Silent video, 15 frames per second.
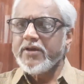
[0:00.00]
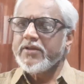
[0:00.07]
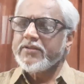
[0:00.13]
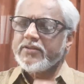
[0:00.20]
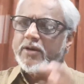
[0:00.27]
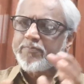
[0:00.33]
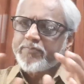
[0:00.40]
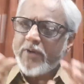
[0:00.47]

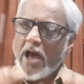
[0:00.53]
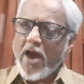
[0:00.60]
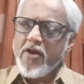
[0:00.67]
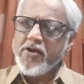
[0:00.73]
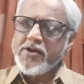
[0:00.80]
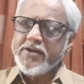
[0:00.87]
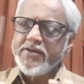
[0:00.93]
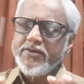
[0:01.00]
The
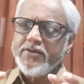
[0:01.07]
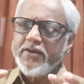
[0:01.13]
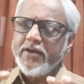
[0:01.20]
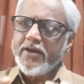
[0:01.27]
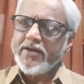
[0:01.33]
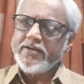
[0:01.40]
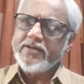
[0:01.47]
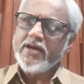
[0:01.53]
priority
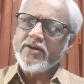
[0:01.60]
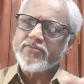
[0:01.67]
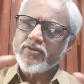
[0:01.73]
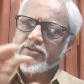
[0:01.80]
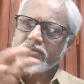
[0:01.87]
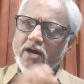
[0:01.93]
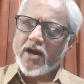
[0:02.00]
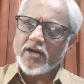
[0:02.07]
areas, on
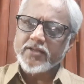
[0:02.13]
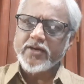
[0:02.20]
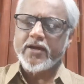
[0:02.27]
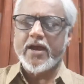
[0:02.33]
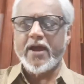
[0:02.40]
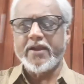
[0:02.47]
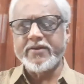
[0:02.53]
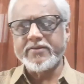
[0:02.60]
the other
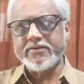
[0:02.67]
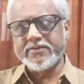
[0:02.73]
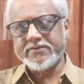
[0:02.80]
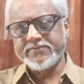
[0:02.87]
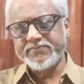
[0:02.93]
hand,